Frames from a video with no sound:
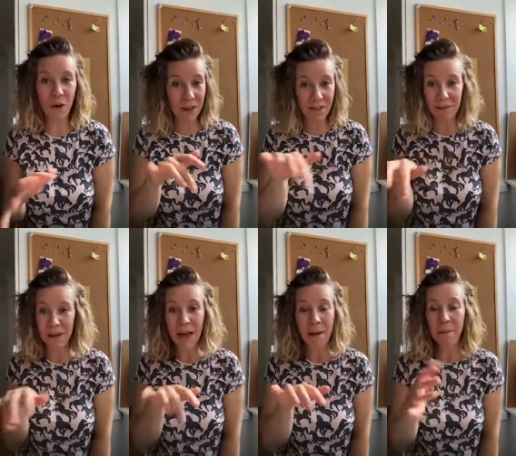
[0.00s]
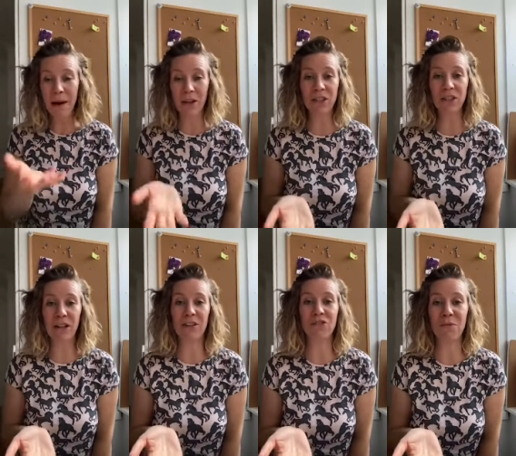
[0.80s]
or even
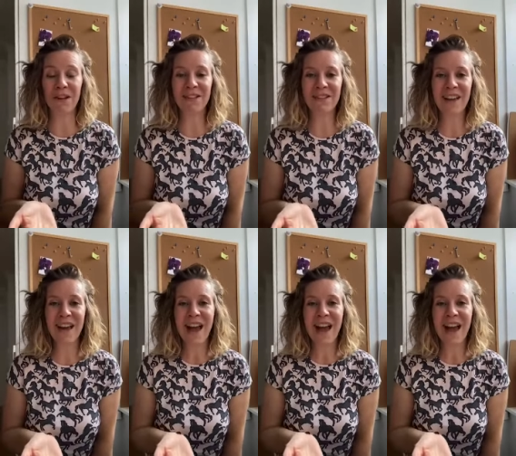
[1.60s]
melodical instruments,